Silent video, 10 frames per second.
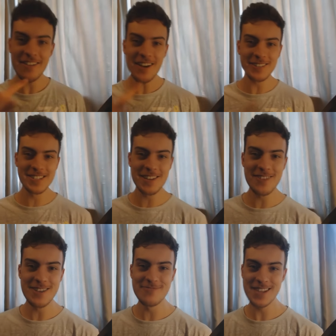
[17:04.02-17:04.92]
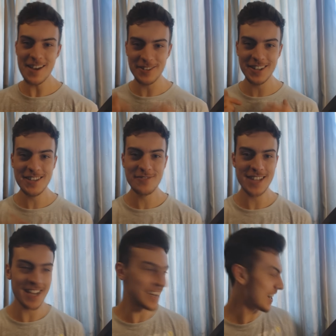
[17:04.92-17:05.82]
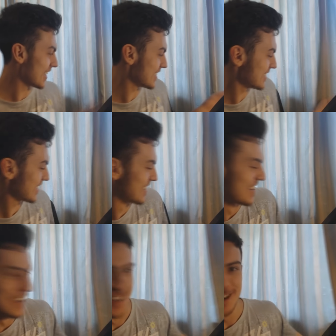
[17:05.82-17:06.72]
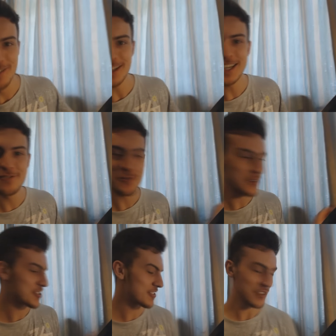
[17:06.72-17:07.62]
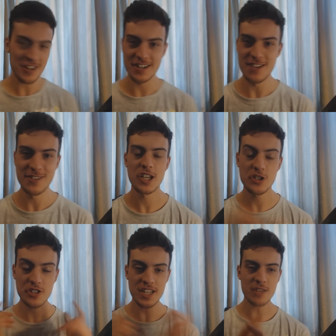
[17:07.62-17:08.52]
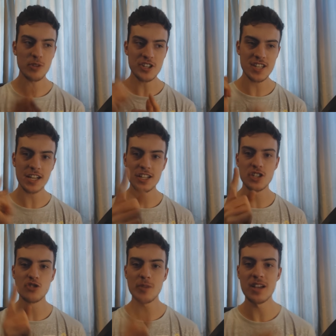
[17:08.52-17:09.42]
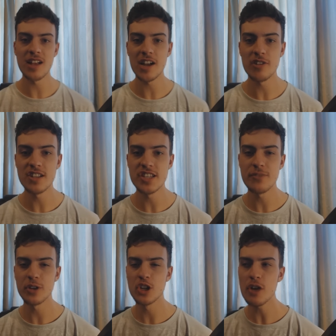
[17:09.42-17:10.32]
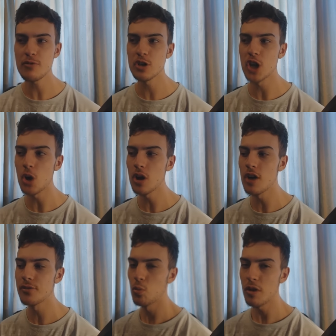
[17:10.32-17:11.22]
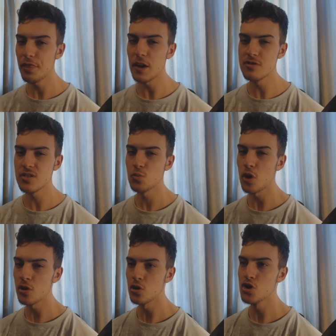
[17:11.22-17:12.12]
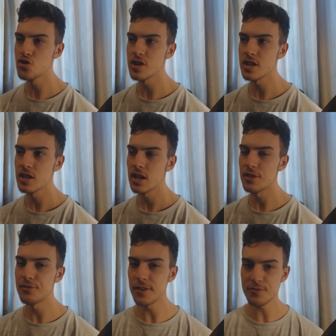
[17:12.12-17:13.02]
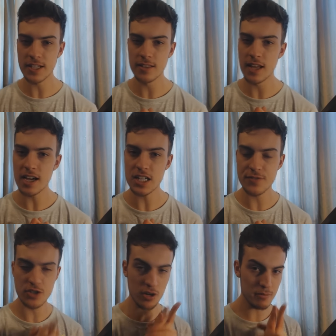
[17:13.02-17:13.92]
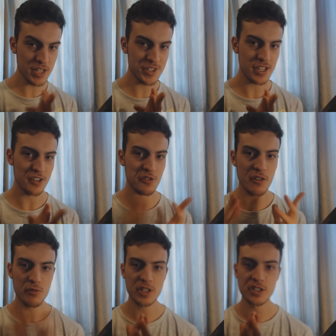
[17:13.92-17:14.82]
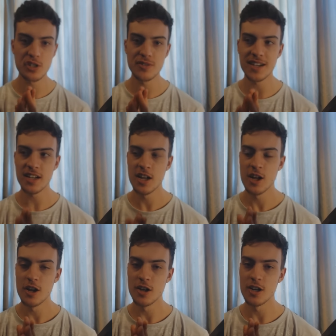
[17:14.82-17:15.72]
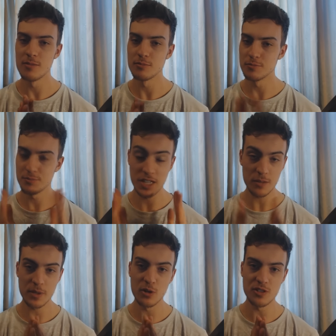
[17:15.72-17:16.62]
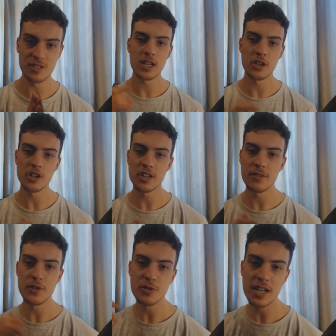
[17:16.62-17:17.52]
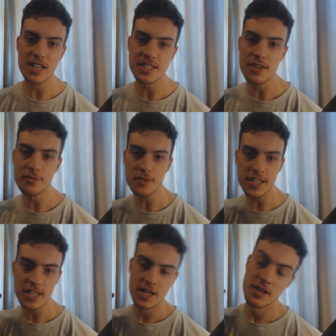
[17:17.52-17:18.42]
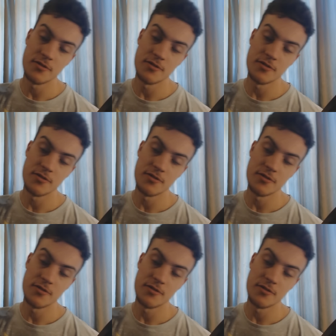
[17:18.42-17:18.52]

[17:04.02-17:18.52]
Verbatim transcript: to go out, so yeah, I'm gonna leave you there, guys. Thank you for watching. God damn it, it does take 1 second to drop me a like rating. If we go for a goal of 1115 likes for zombies, I don't know if we could do that. That would be awesome. I'm gonna give you guys a free